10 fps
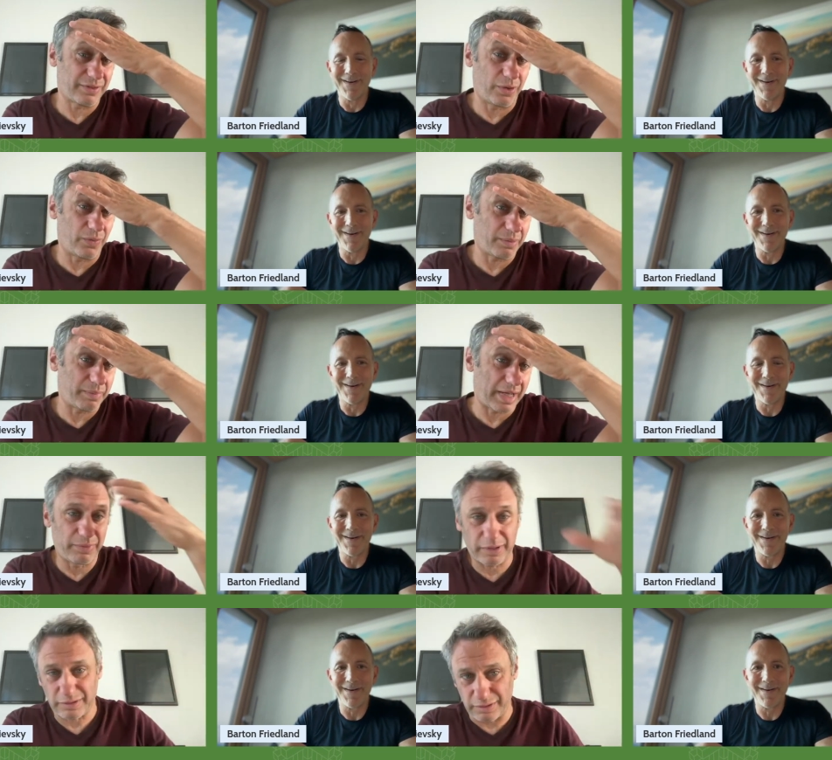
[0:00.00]
Speaker 1: you don't want to buy
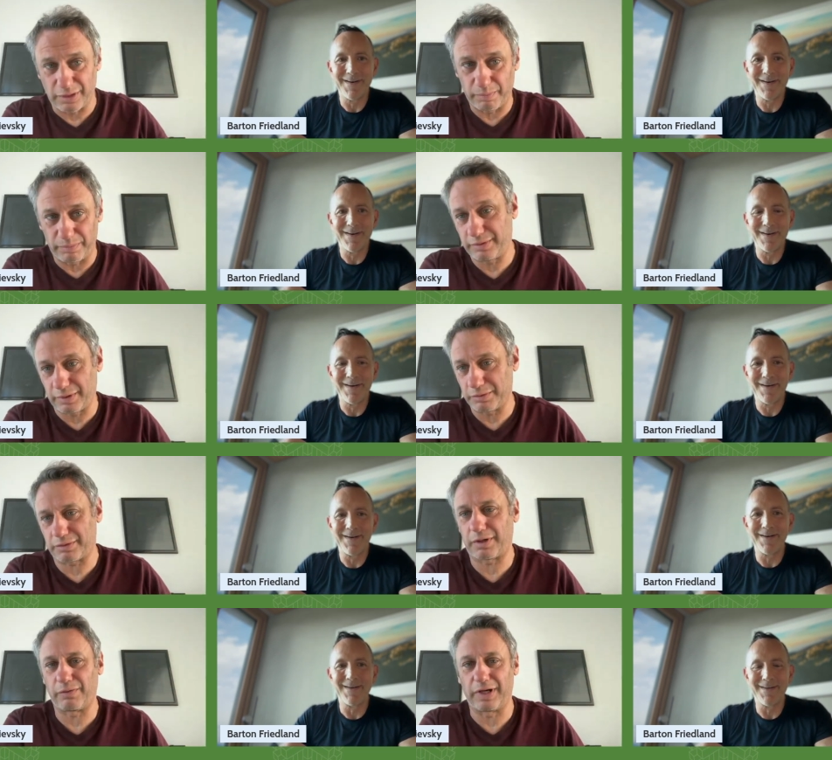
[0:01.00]
books, don't don't
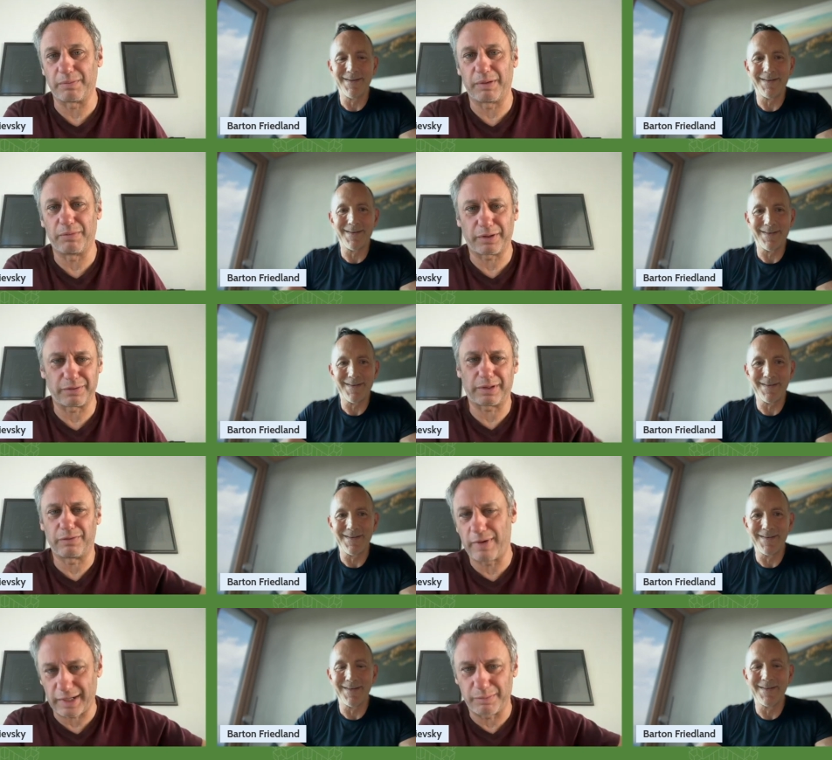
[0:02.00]
start reading my book because it
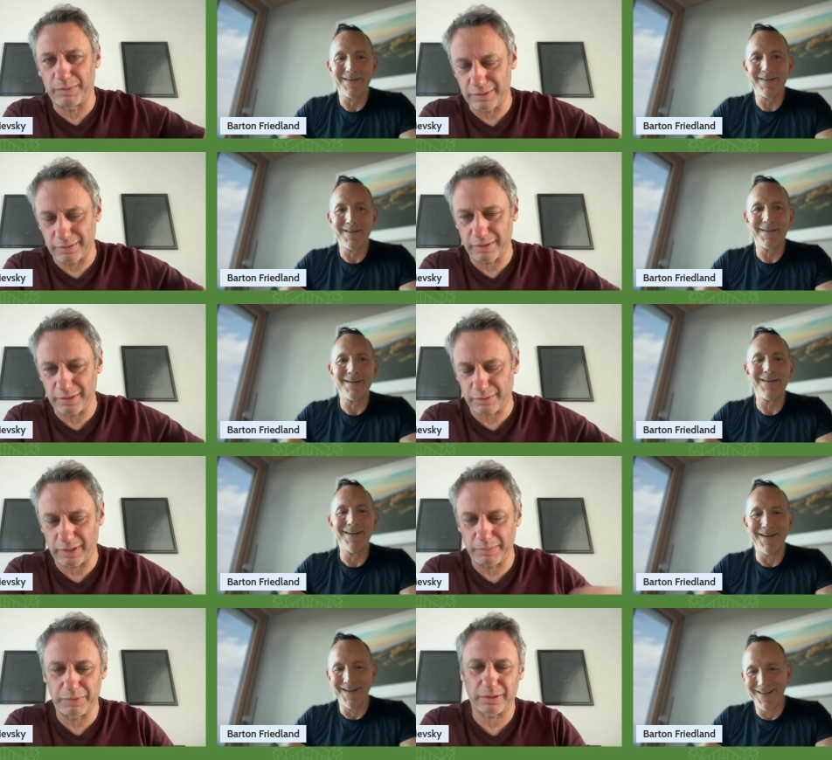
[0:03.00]
recommends all these
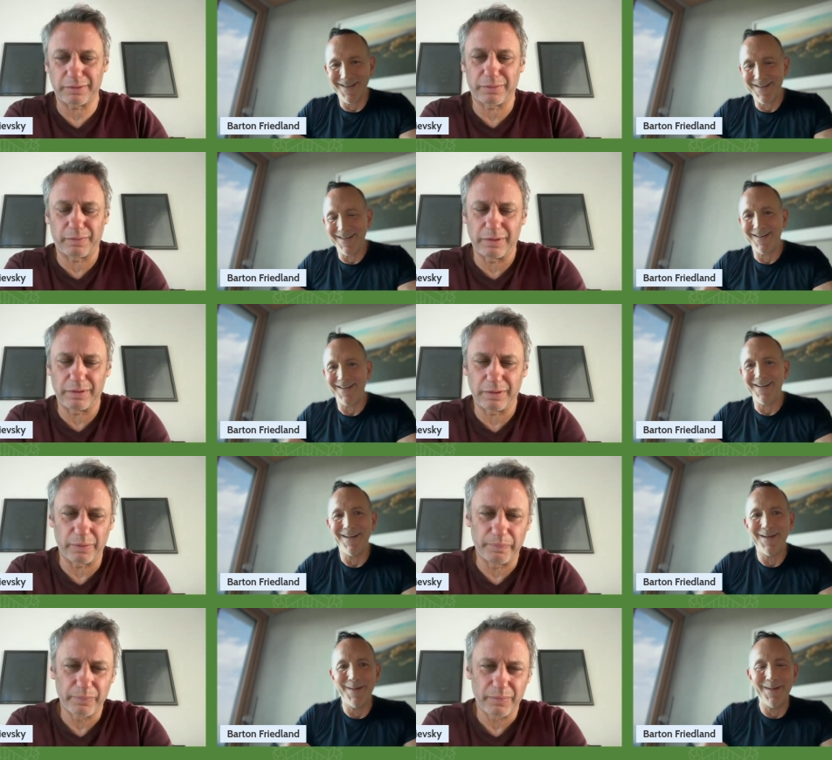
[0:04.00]
great books to read
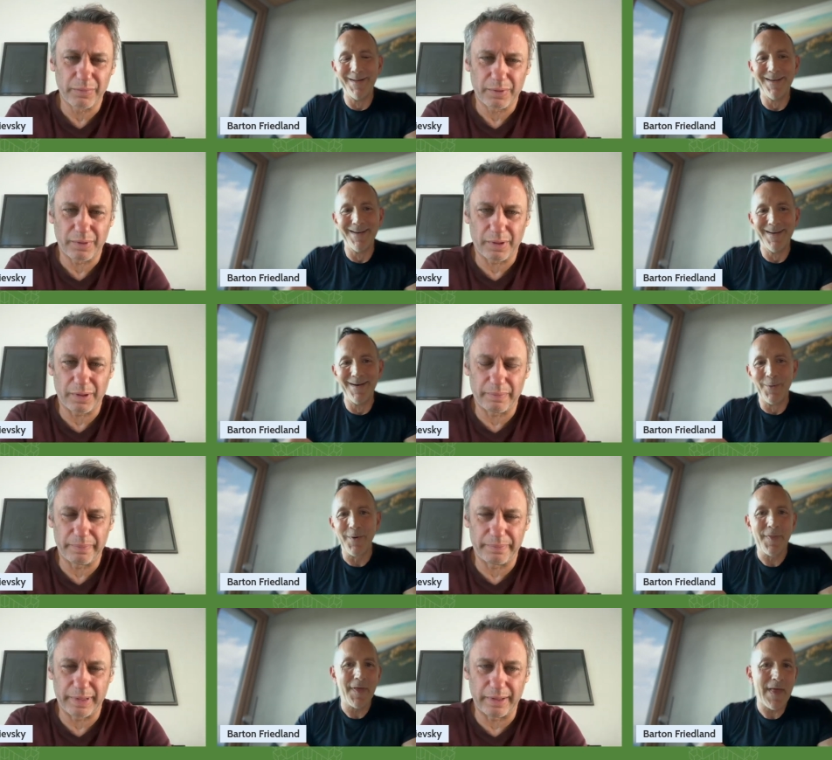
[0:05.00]
too. Uh,
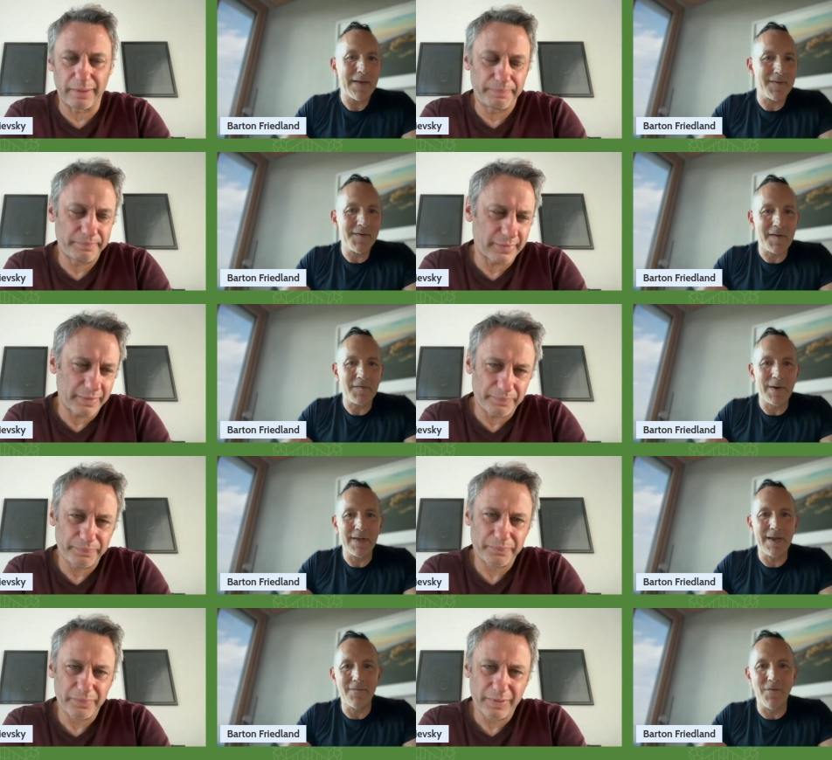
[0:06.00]
well,
Speaker 2: that's a nice way
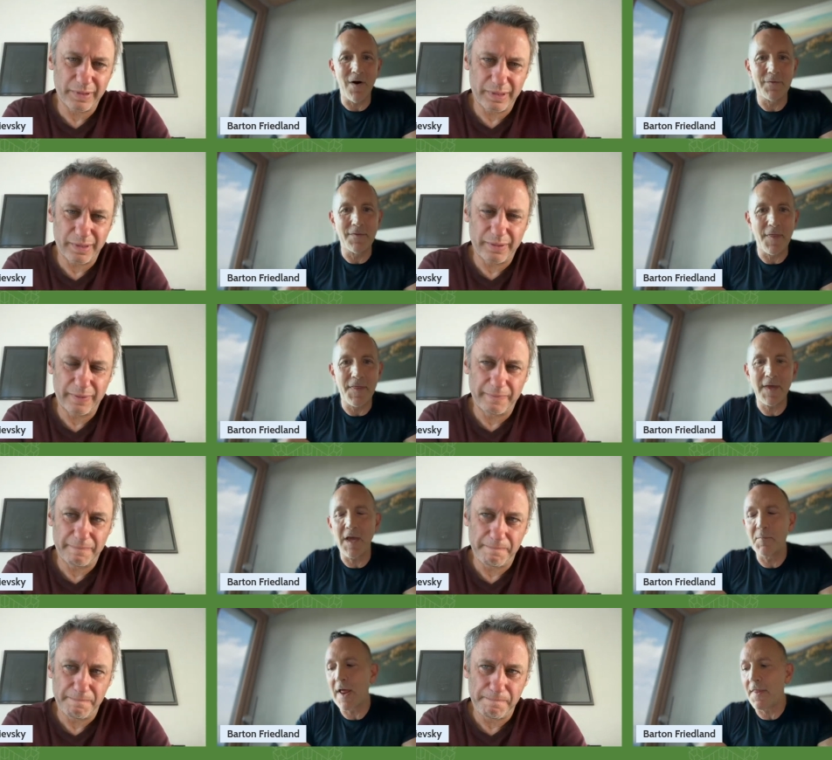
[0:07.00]
to get involved in the
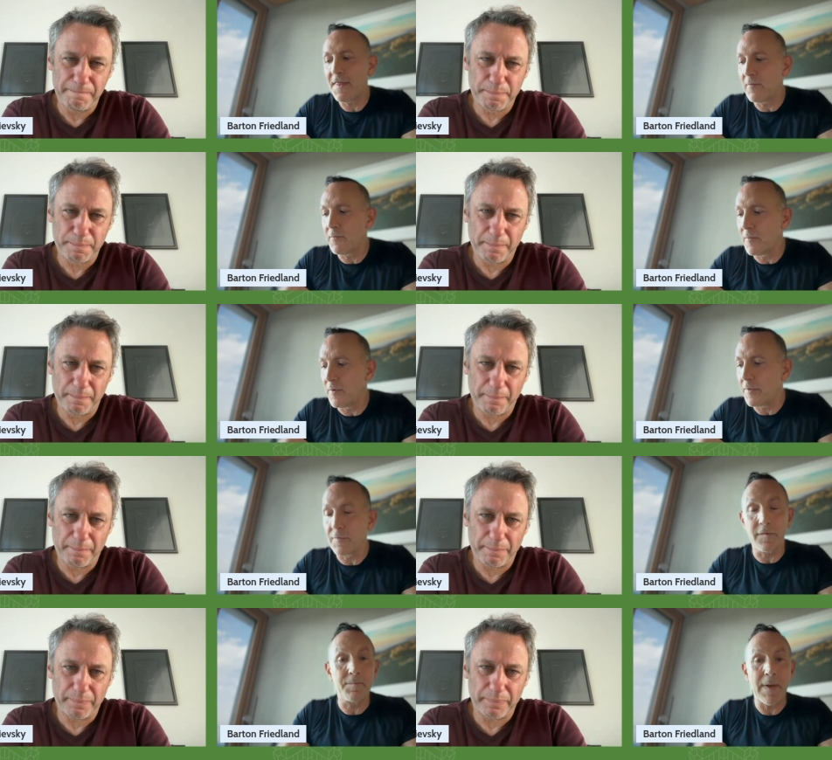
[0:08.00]
thinking. But I think
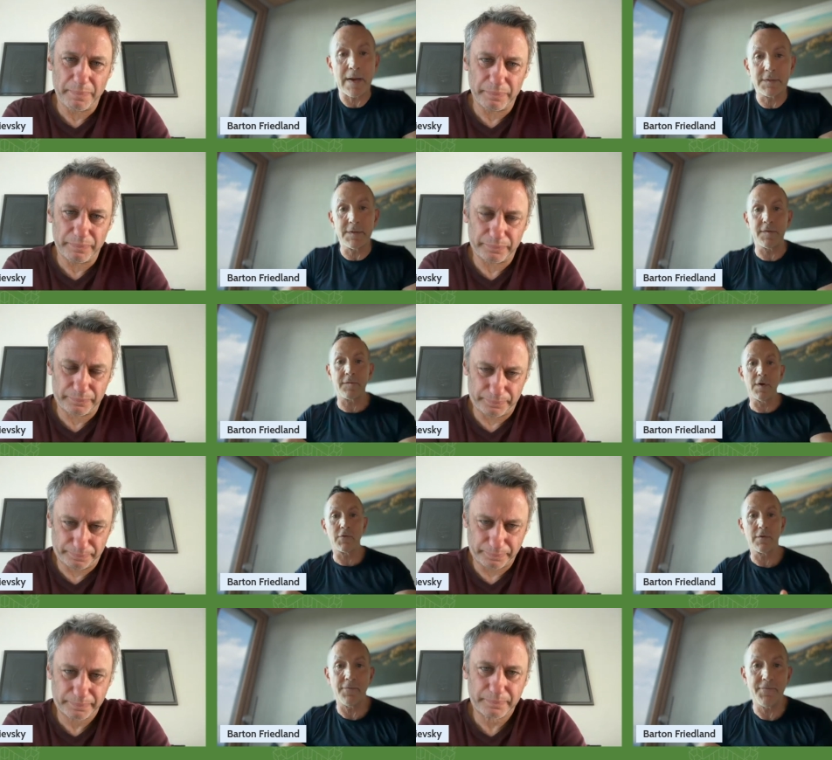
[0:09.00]
with respect to this
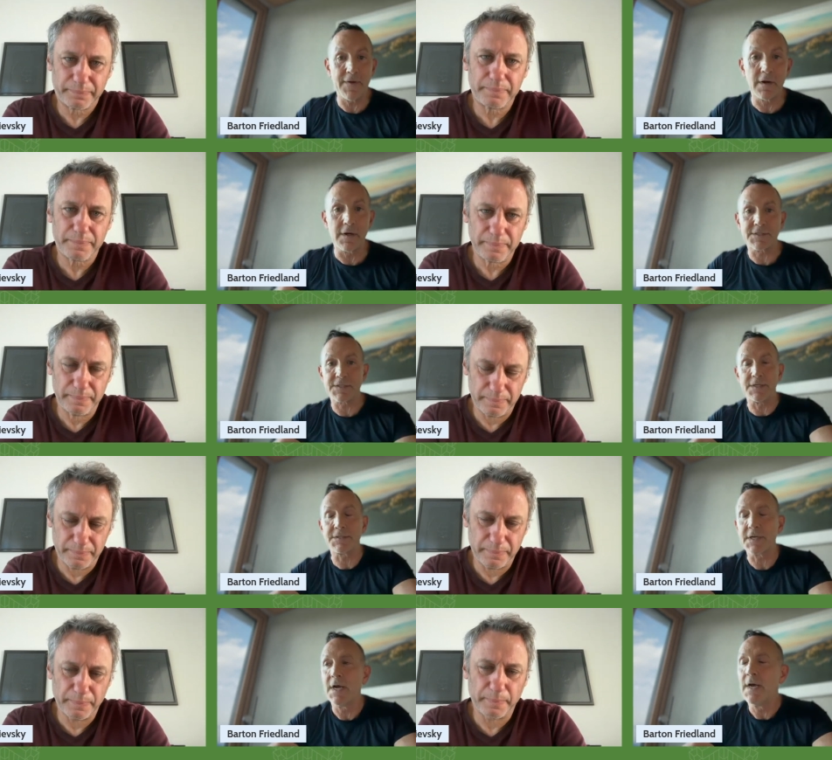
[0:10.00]
notion of
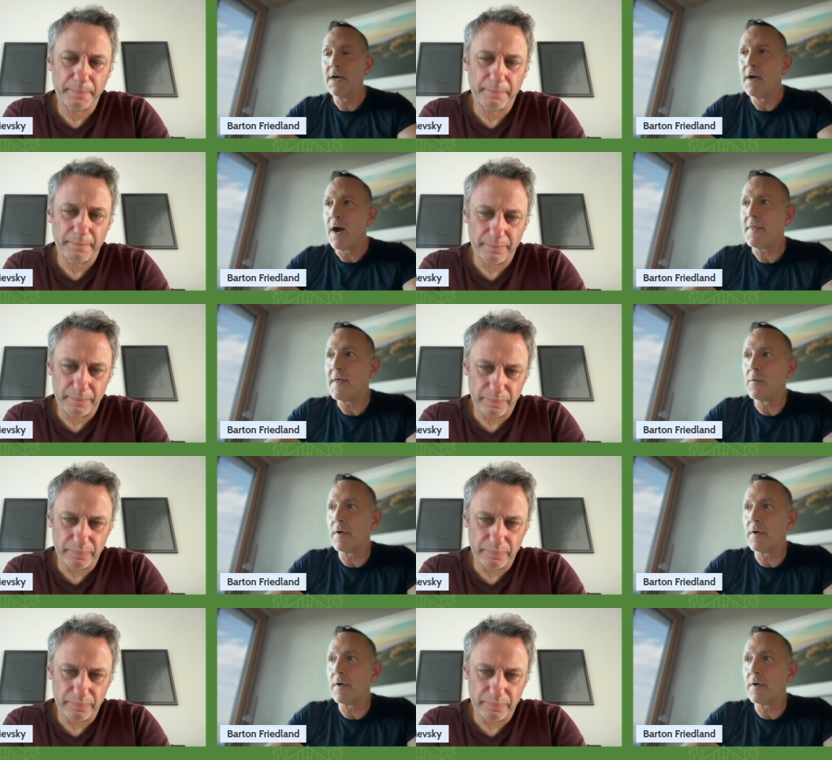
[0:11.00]
fearlessness, I think what